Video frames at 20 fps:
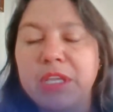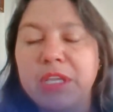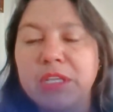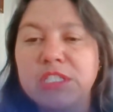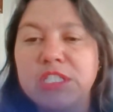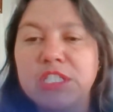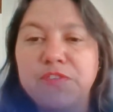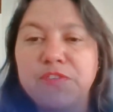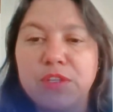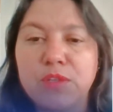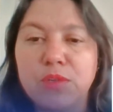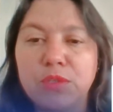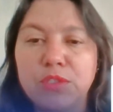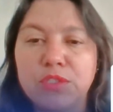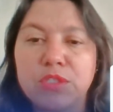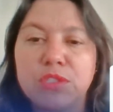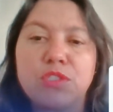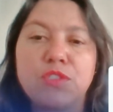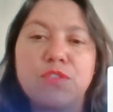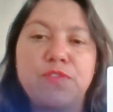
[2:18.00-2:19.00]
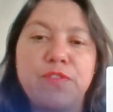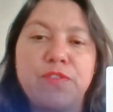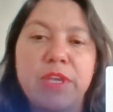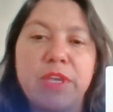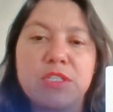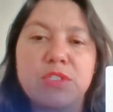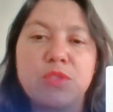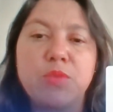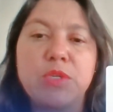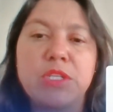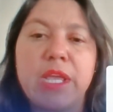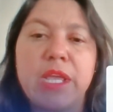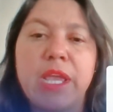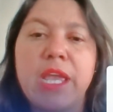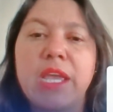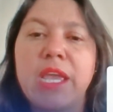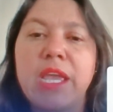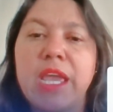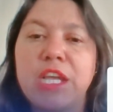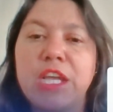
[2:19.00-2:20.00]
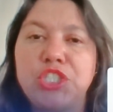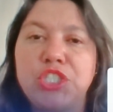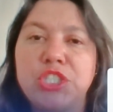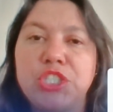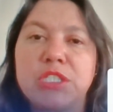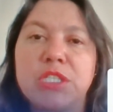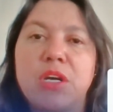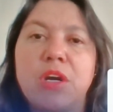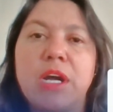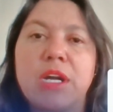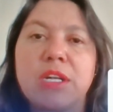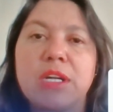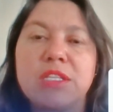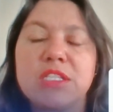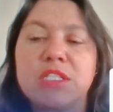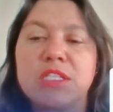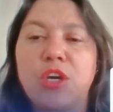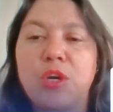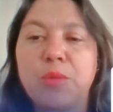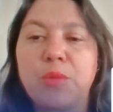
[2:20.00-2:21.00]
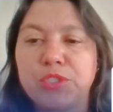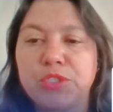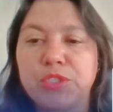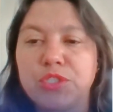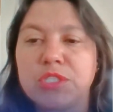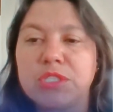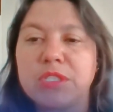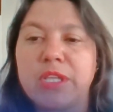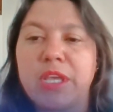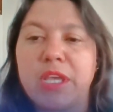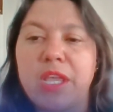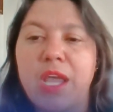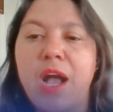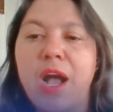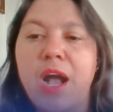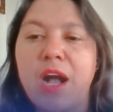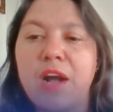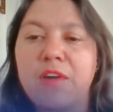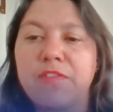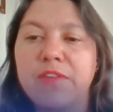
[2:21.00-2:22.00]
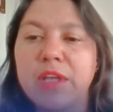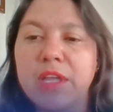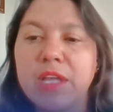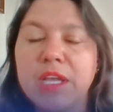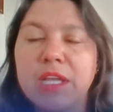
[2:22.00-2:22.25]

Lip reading: be difficult to face with the engagement or distortions they have.